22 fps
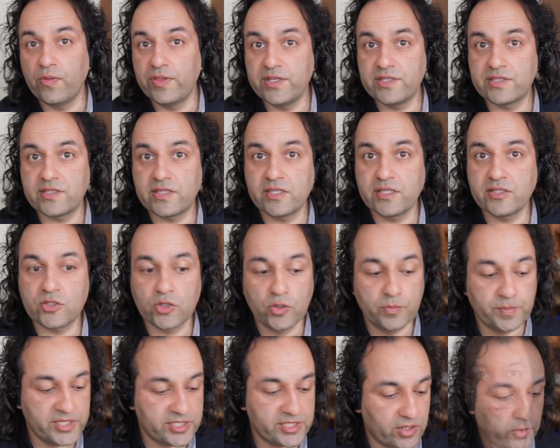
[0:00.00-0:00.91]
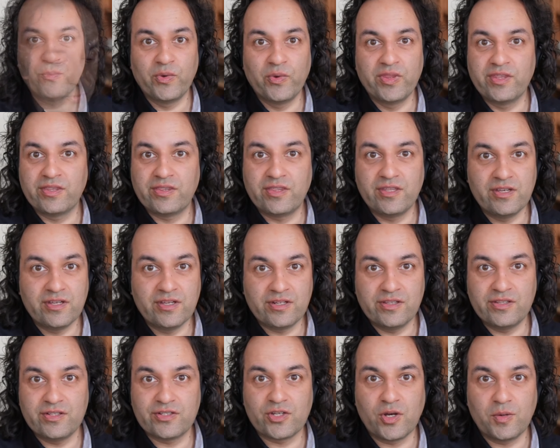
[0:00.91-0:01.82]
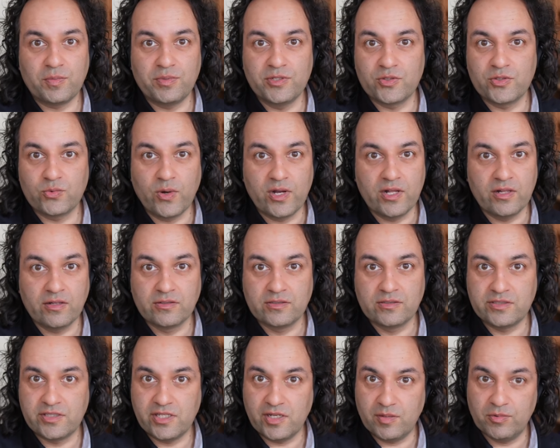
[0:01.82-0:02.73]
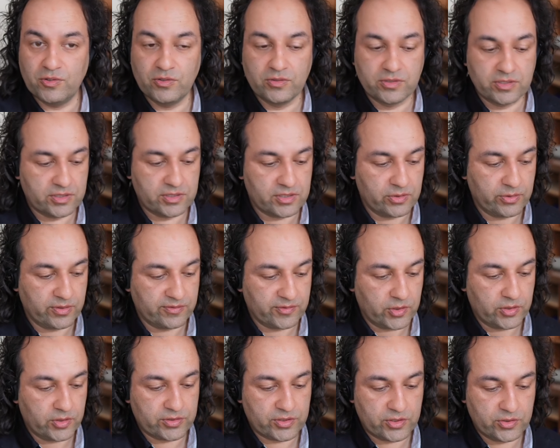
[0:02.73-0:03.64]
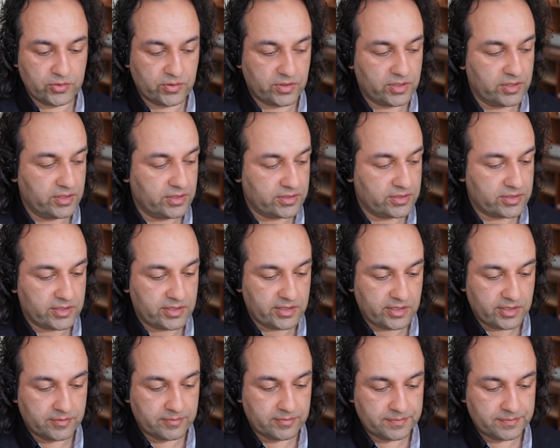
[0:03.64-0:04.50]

these things could be done with a third at the top as well, doubled, so I've got two thirds here.